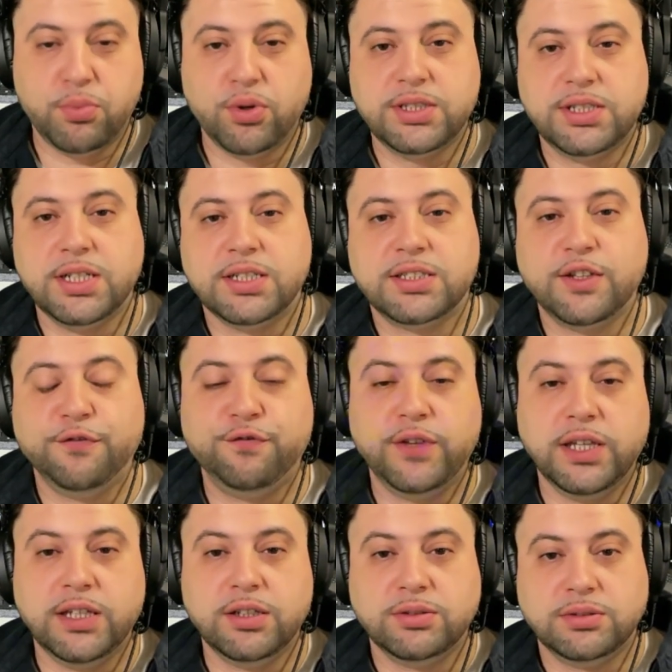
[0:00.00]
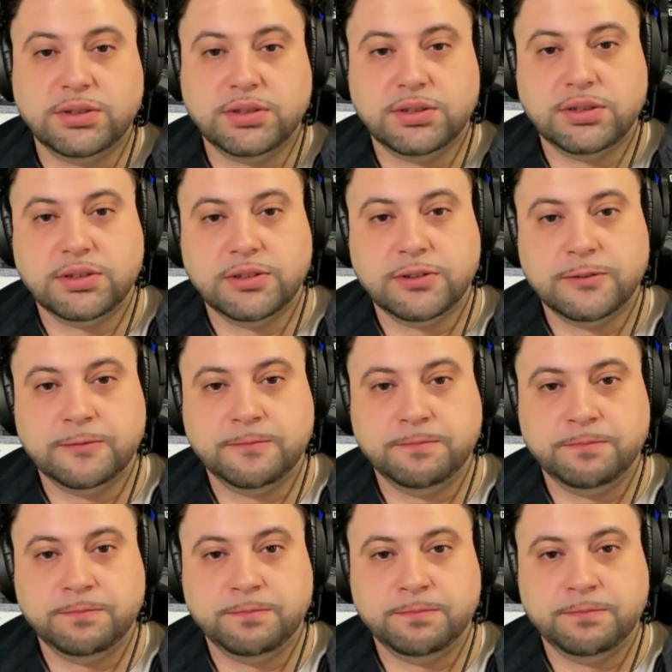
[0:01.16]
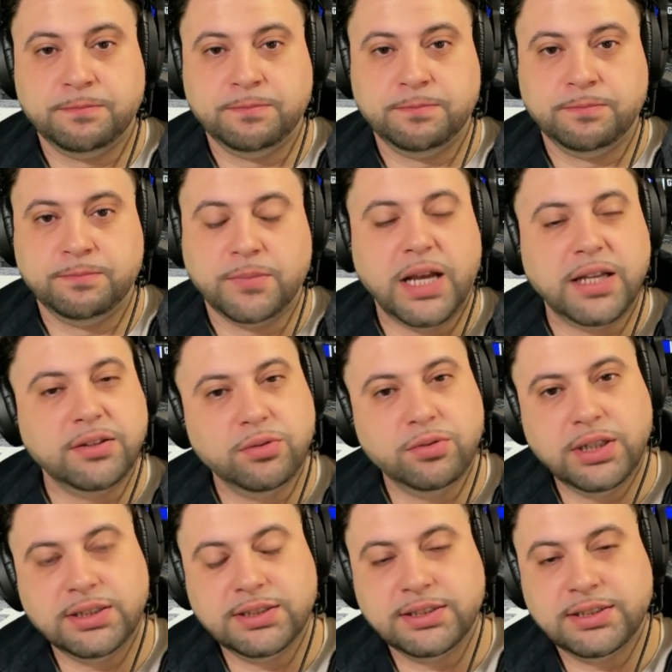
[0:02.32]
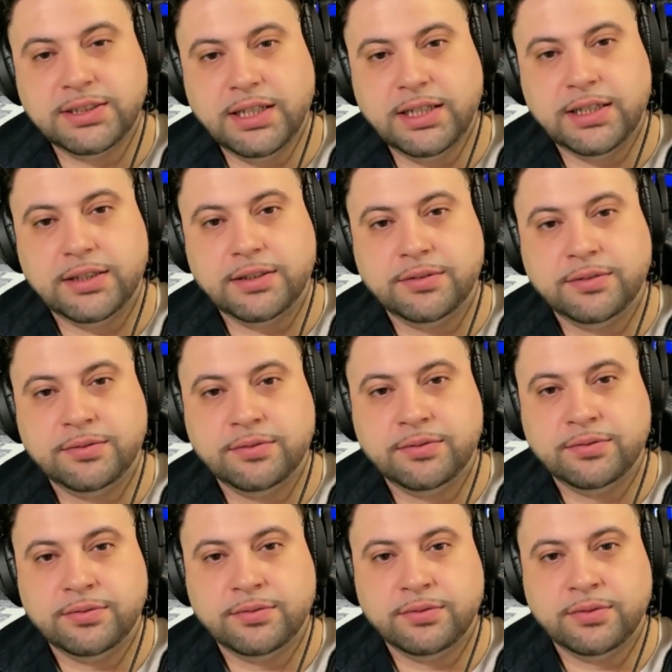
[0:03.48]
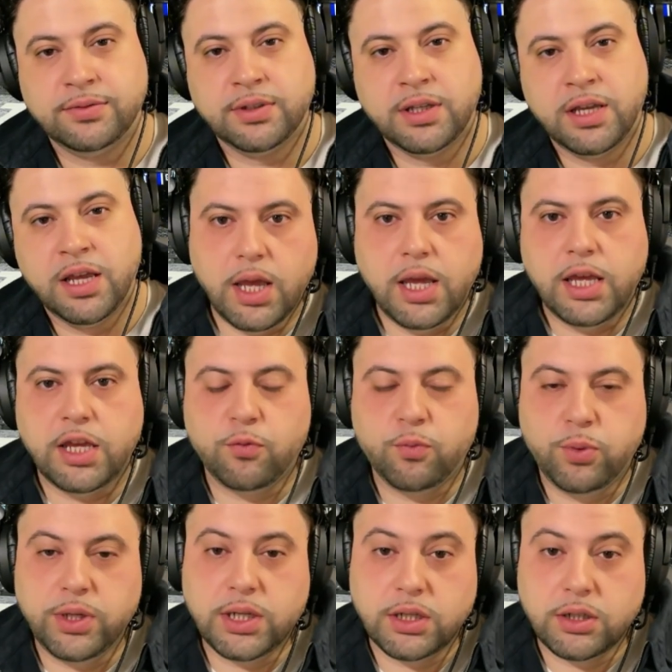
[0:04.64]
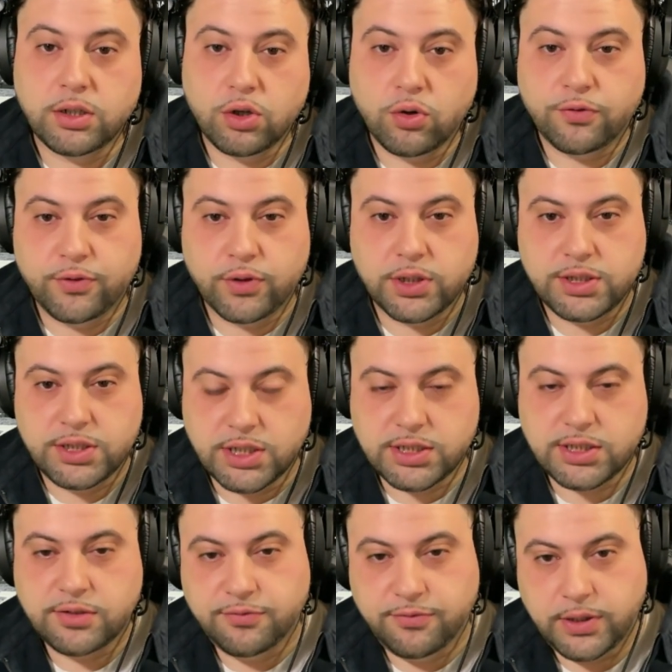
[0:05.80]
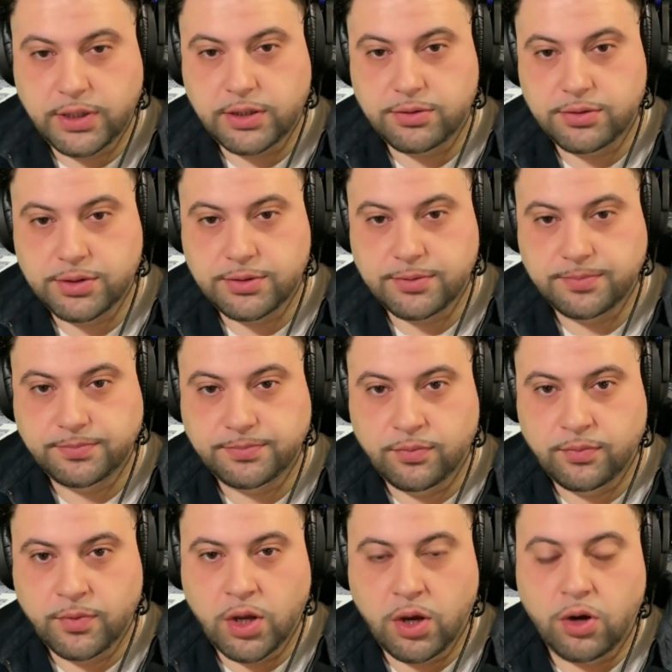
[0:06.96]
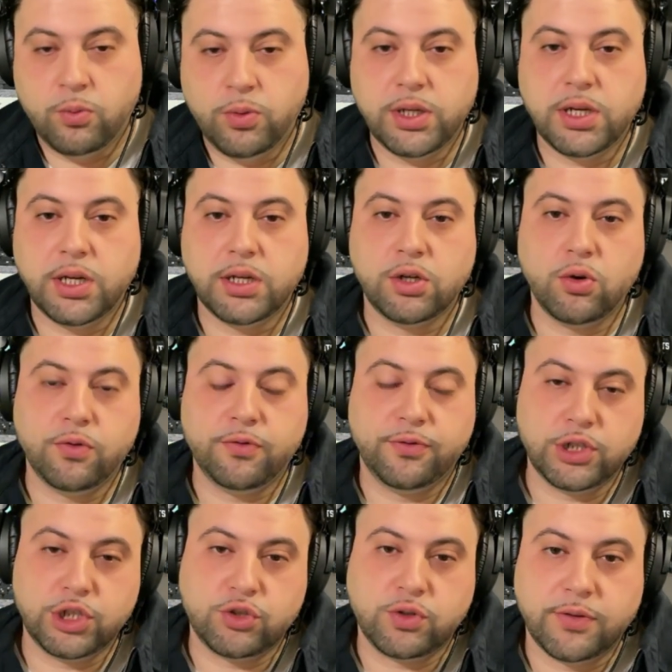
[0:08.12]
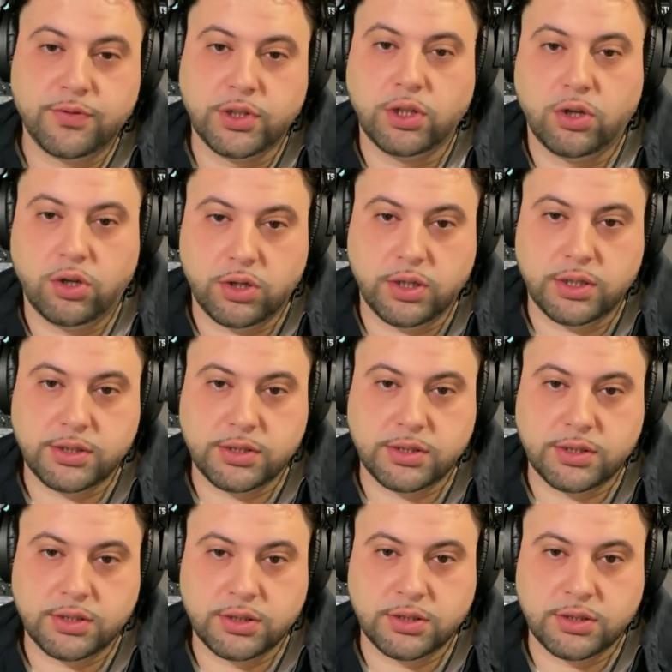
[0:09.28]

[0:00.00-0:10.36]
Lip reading: Justin Fields. I don't understand. If we're going to go for a Justin Fields, or we're going to go for a Trevor Lawrence,